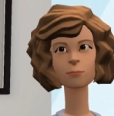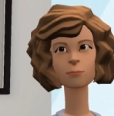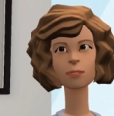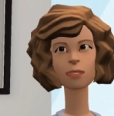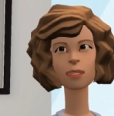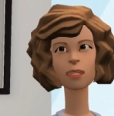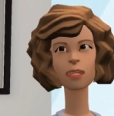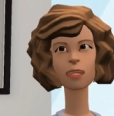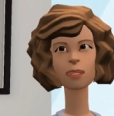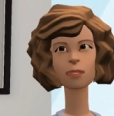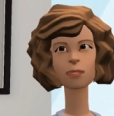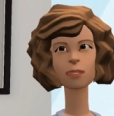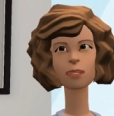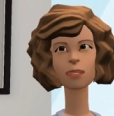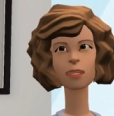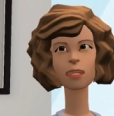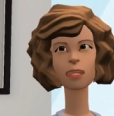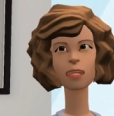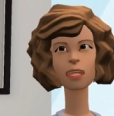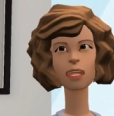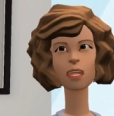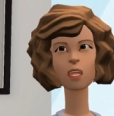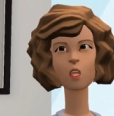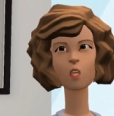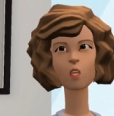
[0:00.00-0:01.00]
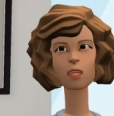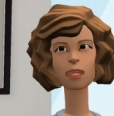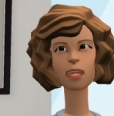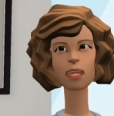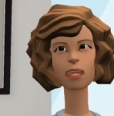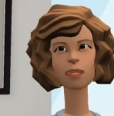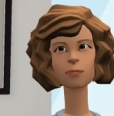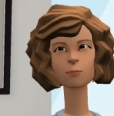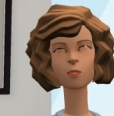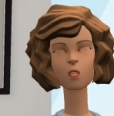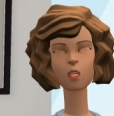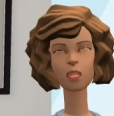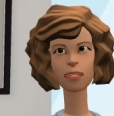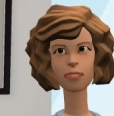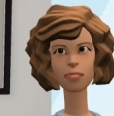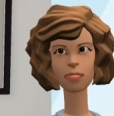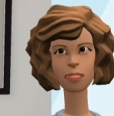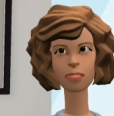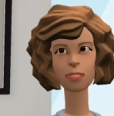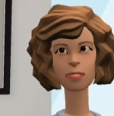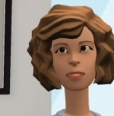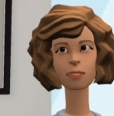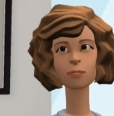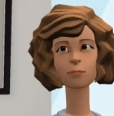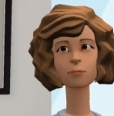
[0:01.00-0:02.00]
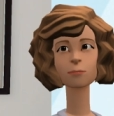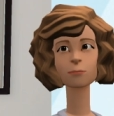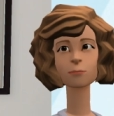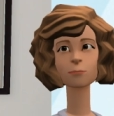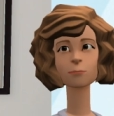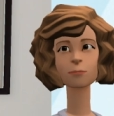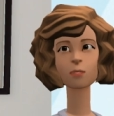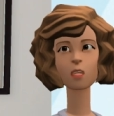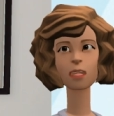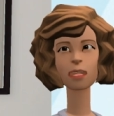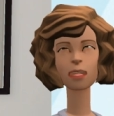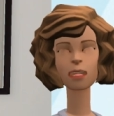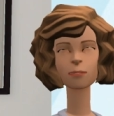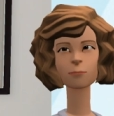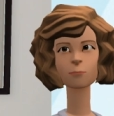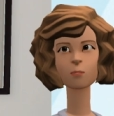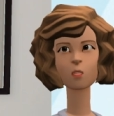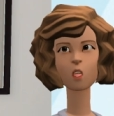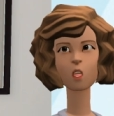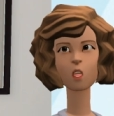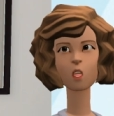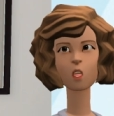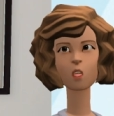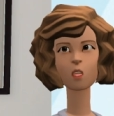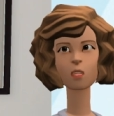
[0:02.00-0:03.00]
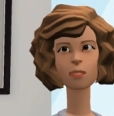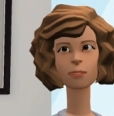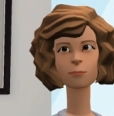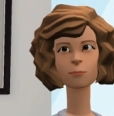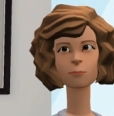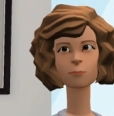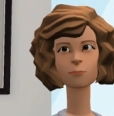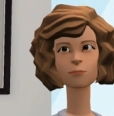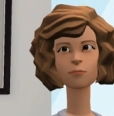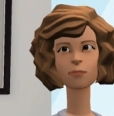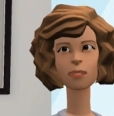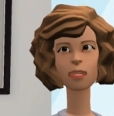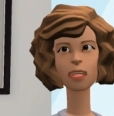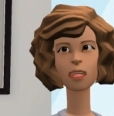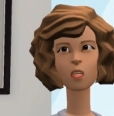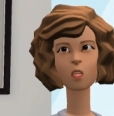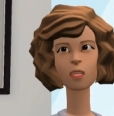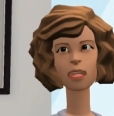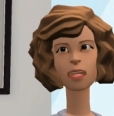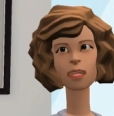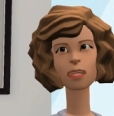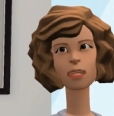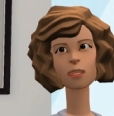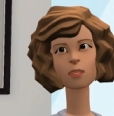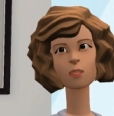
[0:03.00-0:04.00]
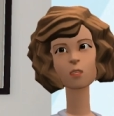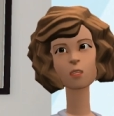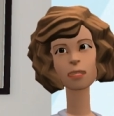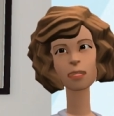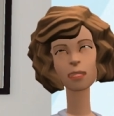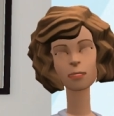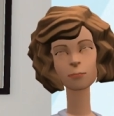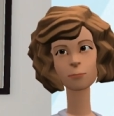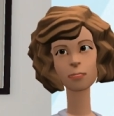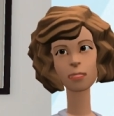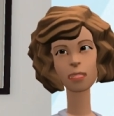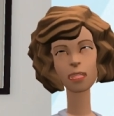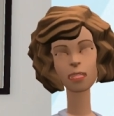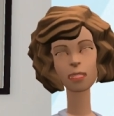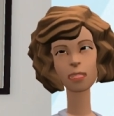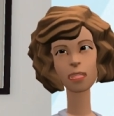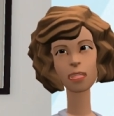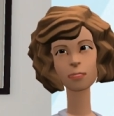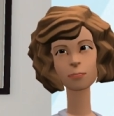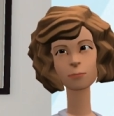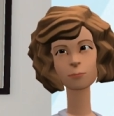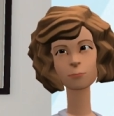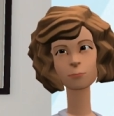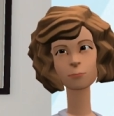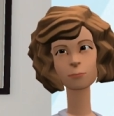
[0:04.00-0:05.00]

There is an account in the book of Acts, where Paul, filled with the Holy Spirit,